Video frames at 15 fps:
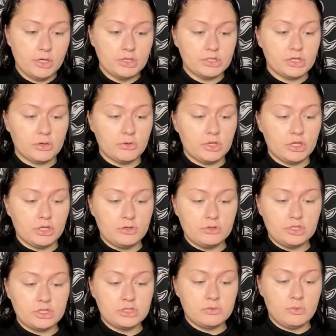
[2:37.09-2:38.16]
So you
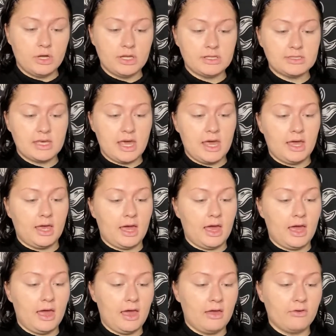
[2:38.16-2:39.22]
just wanna take
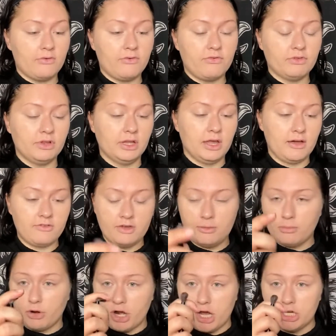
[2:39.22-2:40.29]
a fluffy
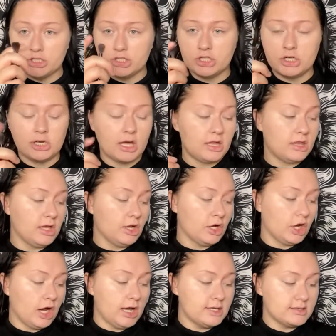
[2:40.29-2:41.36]
brush, nothing
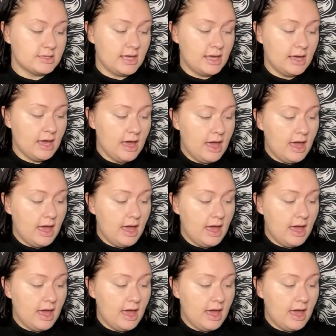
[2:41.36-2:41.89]
crazy,